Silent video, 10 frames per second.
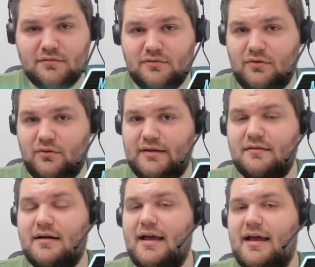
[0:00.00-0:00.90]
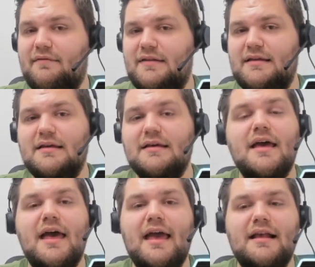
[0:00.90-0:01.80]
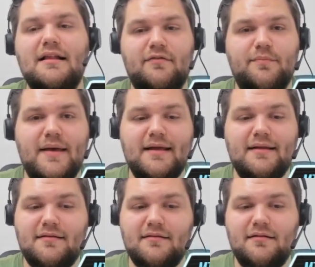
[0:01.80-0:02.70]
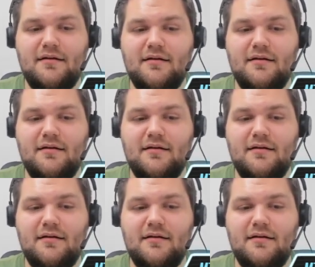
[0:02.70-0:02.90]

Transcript: So he's gonna have the ace of spades